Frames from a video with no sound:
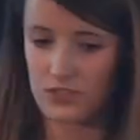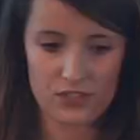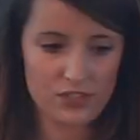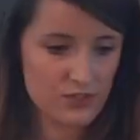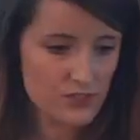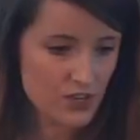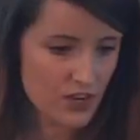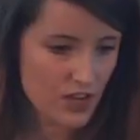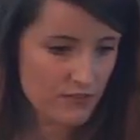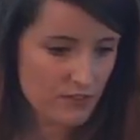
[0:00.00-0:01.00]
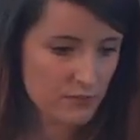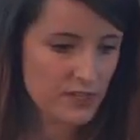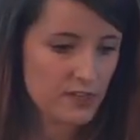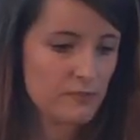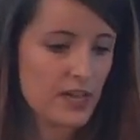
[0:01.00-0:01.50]
So just to start off, a
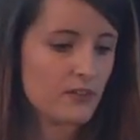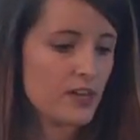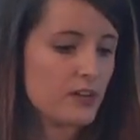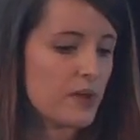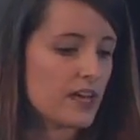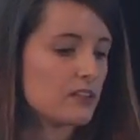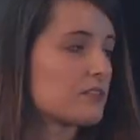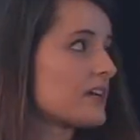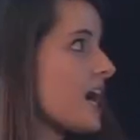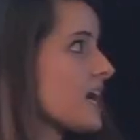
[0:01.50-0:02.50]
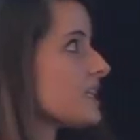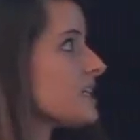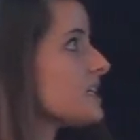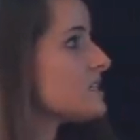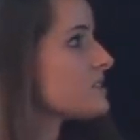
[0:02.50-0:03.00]
bit of background about L'Oreal.
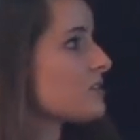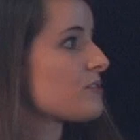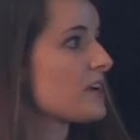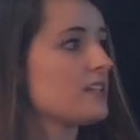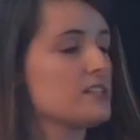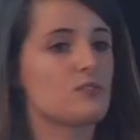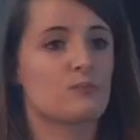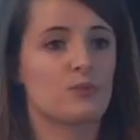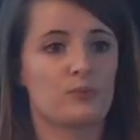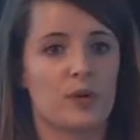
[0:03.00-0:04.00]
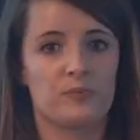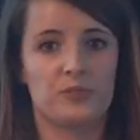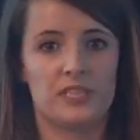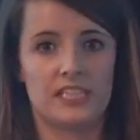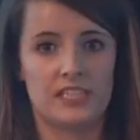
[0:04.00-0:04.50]
So L'Oreal is the worldwide
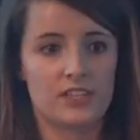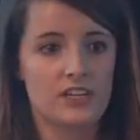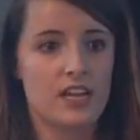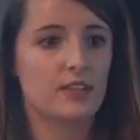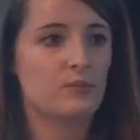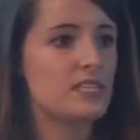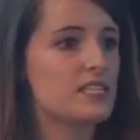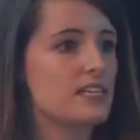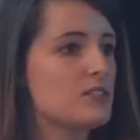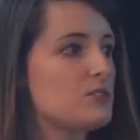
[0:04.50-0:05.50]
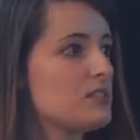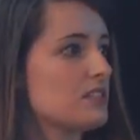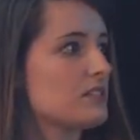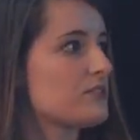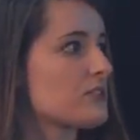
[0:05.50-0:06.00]
beauty leader, and we stand to
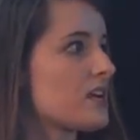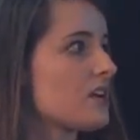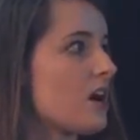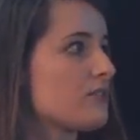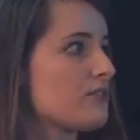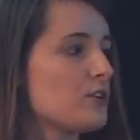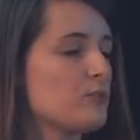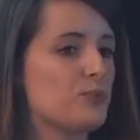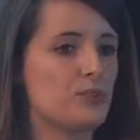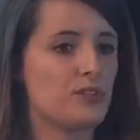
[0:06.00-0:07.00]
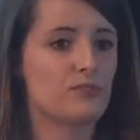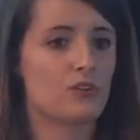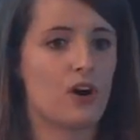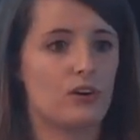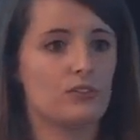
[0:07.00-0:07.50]
deliver and offer beauty
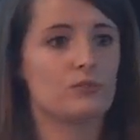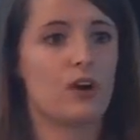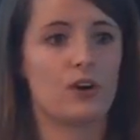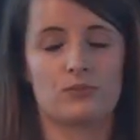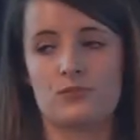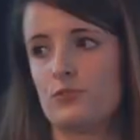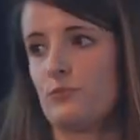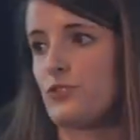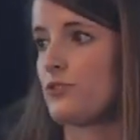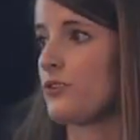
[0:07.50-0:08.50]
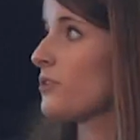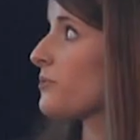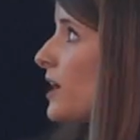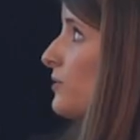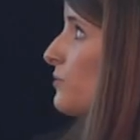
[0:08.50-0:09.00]
for all to all consumers
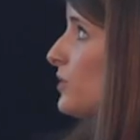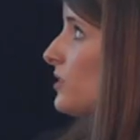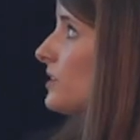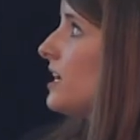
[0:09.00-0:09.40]
around the world.